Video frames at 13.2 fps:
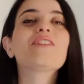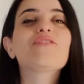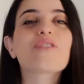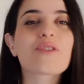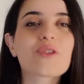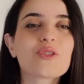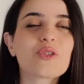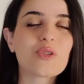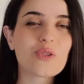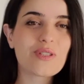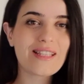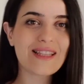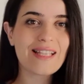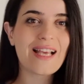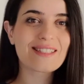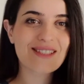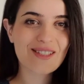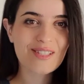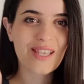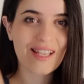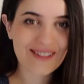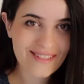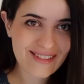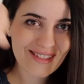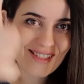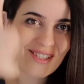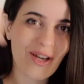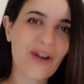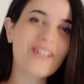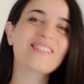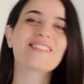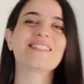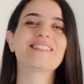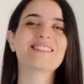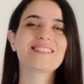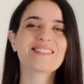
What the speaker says: further ado, let's get started.